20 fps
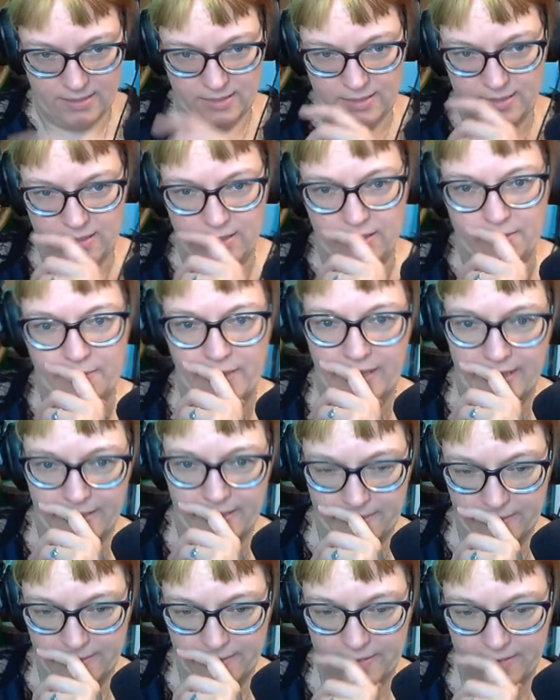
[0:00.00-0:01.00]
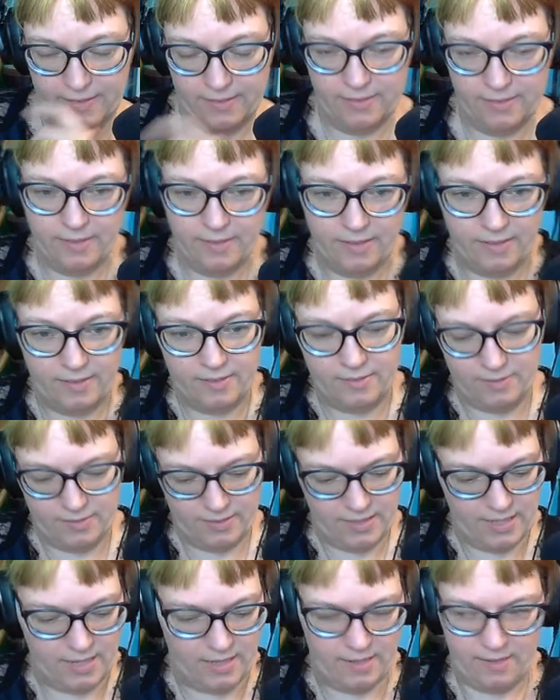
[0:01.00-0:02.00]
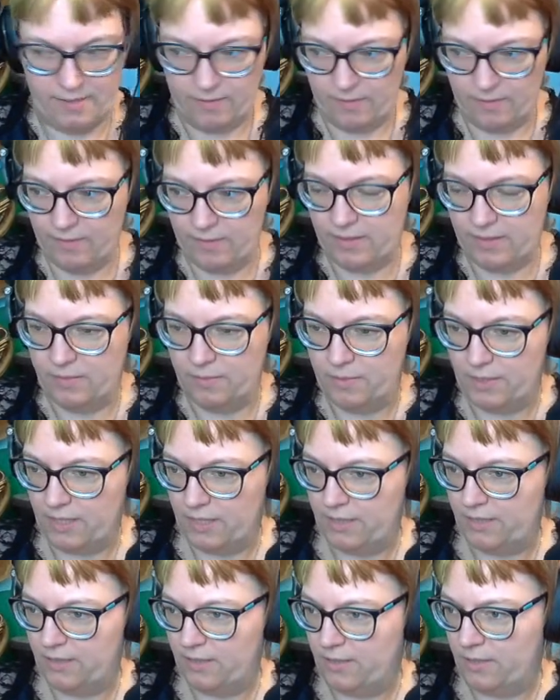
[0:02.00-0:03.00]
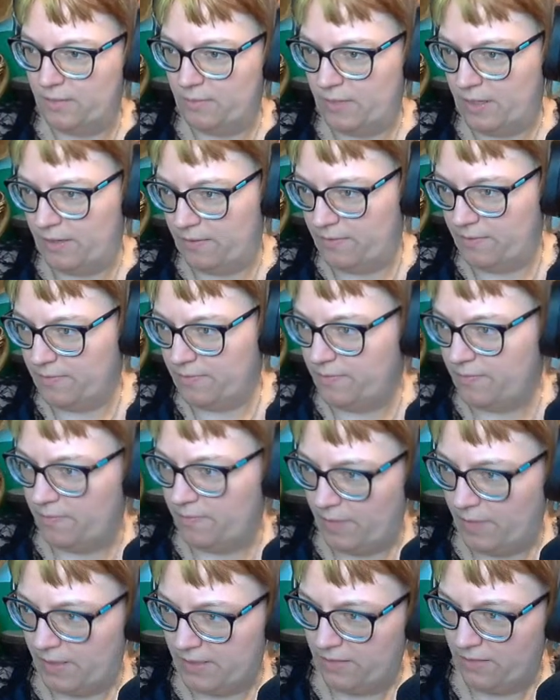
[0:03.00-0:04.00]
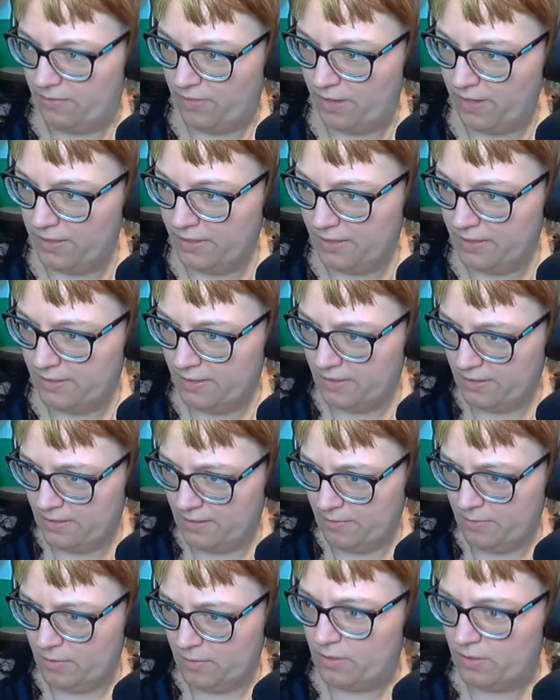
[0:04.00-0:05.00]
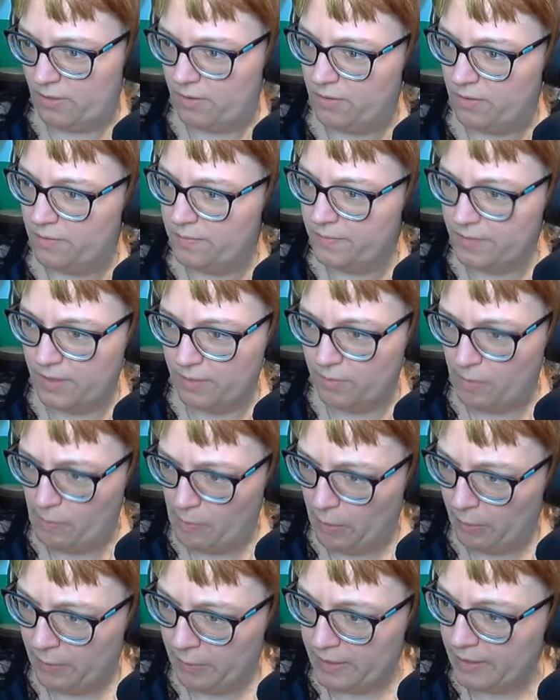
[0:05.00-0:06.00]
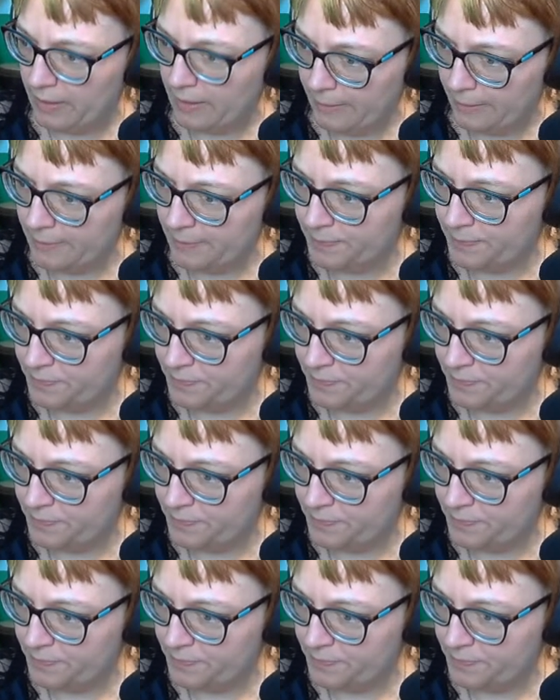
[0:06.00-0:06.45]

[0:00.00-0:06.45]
Oh man, I will not subject you to my messy filing system, so give me a moment here.